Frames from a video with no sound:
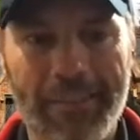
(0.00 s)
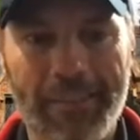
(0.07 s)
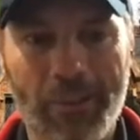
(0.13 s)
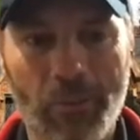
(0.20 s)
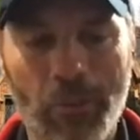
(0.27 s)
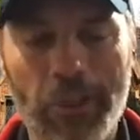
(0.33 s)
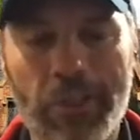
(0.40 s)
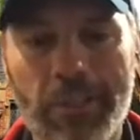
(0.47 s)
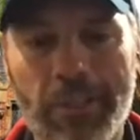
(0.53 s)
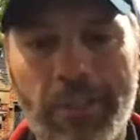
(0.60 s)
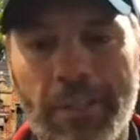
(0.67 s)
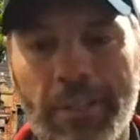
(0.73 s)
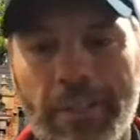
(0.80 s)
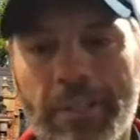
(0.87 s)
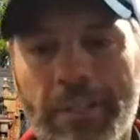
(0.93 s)
which
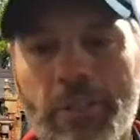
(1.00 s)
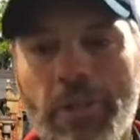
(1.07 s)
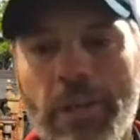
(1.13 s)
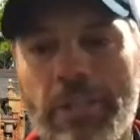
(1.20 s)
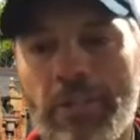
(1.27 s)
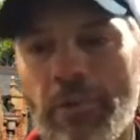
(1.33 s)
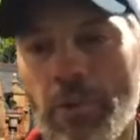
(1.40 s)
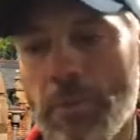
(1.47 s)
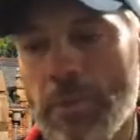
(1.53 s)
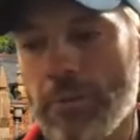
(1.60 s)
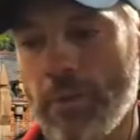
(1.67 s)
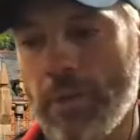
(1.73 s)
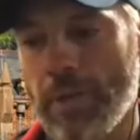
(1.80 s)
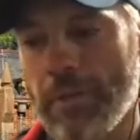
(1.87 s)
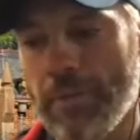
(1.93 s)
the stretching room is
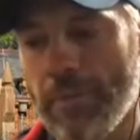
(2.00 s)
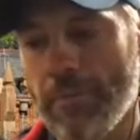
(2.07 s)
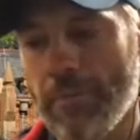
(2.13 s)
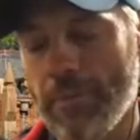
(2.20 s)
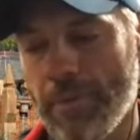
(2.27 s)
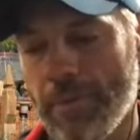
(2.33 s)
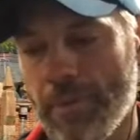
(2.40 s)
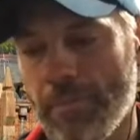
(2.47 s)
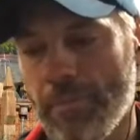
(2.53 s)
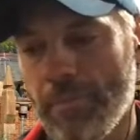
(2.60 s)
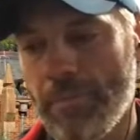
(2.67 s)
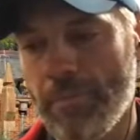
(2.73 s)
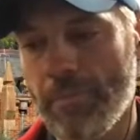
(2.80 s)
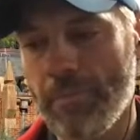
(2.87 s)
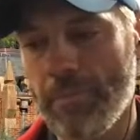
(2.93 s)
one of
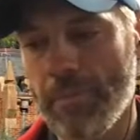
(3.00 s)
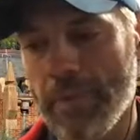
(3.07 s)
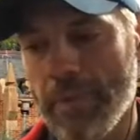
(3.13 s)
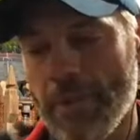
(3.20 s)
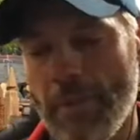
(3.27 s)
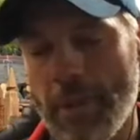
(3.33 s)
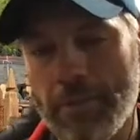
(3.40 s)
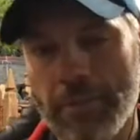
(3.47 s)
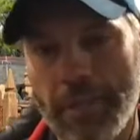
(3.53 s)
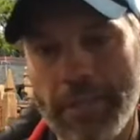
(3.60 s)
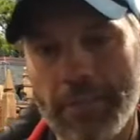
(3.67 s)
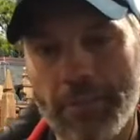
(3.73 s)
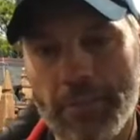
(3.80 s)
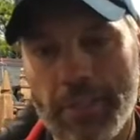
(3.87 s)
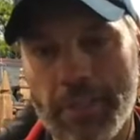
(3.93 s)
the most
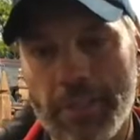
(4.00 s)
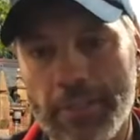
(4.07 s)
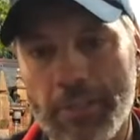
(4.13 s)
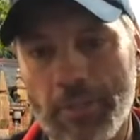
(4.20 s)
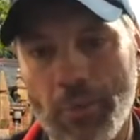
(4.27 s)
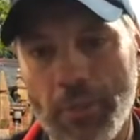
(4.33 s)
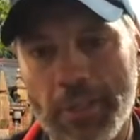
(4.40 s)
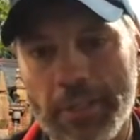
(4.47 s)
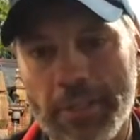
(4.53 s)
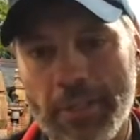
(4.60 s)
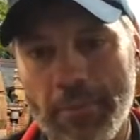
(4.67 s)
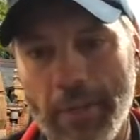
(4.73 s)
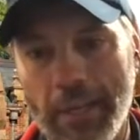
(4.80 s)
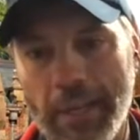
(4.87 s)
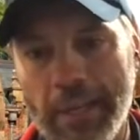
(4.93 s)
interesting stories to
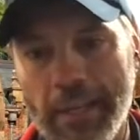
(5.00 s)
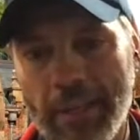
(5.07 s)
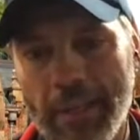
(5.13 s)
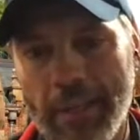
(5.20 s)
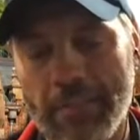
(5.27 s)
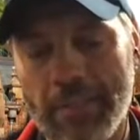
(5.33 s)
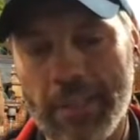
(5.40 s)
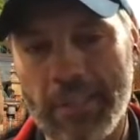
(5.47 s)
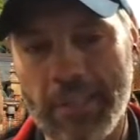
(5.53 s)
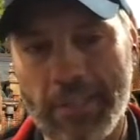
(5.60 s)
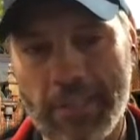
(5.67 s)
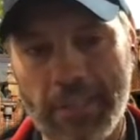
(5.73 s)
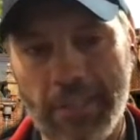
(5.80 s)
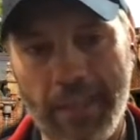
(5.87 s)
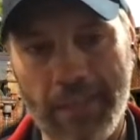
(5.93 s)
me of the
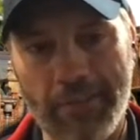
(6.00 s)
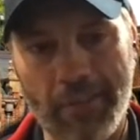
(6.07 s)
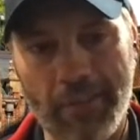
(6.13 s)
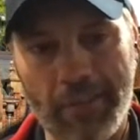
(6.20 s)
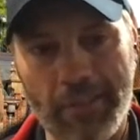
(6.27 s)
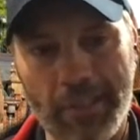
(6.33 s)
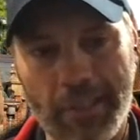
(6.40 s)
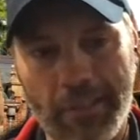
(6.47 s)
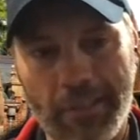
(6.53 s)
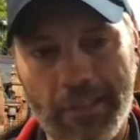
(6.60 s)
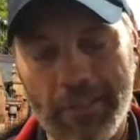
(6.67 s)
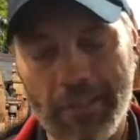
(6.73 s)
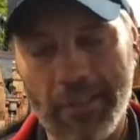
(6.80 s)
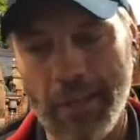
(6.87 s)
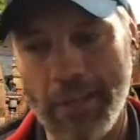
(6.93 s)
Disneyland version.
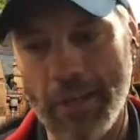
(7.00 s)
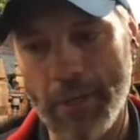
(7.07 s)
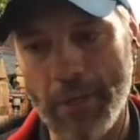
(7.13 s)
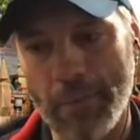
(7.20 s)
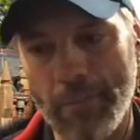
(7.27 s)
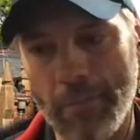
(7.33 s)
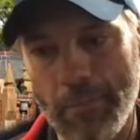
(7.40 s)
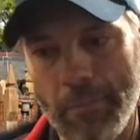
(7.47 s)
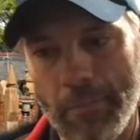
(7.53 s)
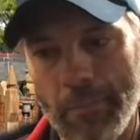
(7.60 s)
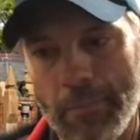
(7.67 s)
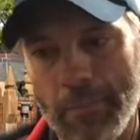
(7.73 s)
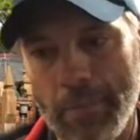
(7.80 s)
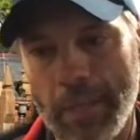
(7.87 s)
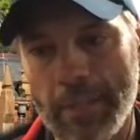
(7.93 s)

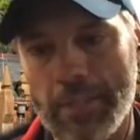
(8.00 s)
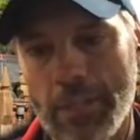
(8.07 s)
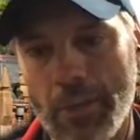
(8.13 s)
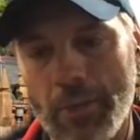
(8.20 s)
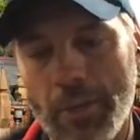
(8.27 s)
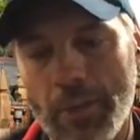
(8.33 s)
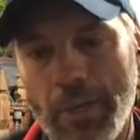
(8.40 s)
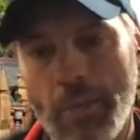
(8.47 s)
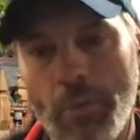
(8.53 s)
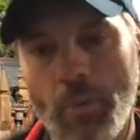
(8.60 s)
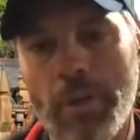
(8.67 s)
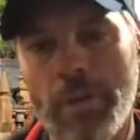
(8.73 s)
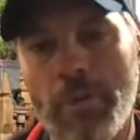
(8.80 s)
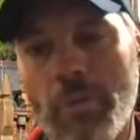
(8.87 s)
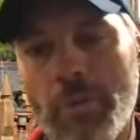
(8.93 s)
And so
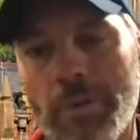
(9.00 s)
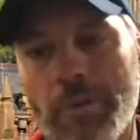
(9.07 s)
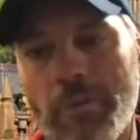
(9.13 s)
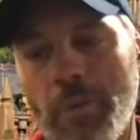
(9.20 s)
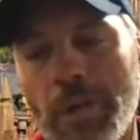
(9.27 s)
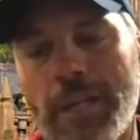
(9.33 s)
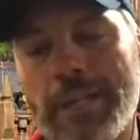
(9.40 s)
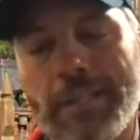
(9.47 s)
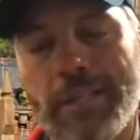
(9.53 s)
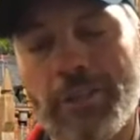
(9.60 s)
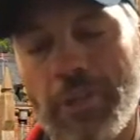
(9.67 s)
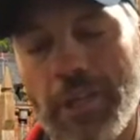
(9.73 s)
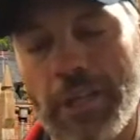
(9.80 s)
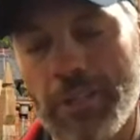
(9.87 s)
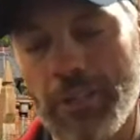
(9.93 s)
what does the
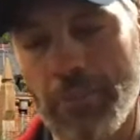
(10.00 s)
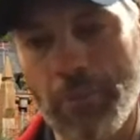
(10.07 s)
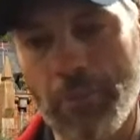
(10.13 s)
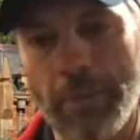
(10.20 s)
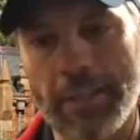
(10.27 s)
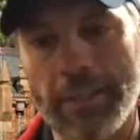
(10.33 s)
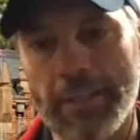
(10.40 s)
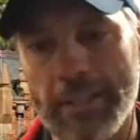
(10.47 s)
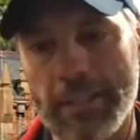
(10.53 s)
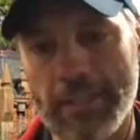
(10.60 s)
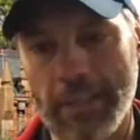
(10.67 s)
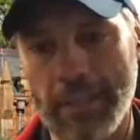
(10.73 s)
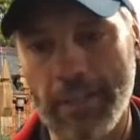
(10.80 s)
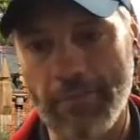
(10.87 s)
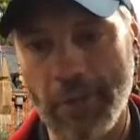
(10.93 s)
stretching room at the
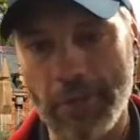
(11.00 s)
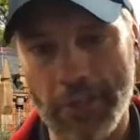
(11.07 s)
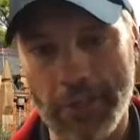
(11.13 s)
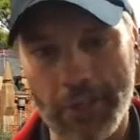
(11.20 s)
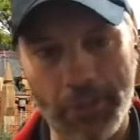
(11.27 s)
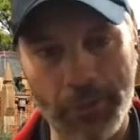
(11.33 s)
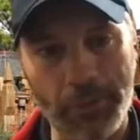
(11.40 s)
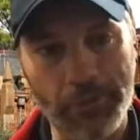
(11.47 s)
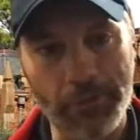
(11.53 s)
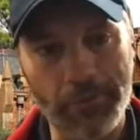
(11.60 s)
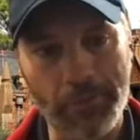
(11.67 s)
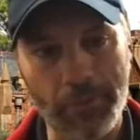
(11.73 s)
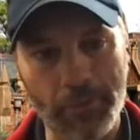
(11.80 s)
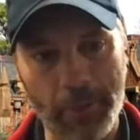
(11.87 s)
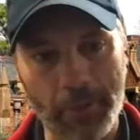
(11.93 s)
Disneyland version do
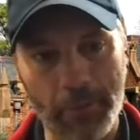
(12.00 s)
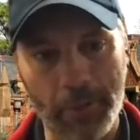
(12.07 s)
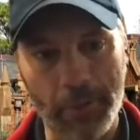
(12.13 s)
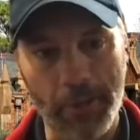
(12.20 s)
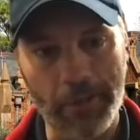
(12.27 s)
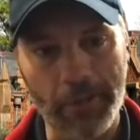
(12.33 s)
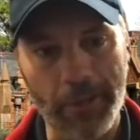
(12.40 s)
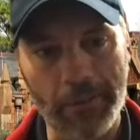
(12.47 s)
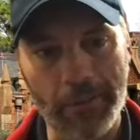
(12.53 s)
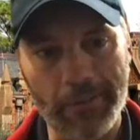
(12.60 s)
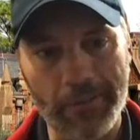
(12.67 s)
for people who don't know?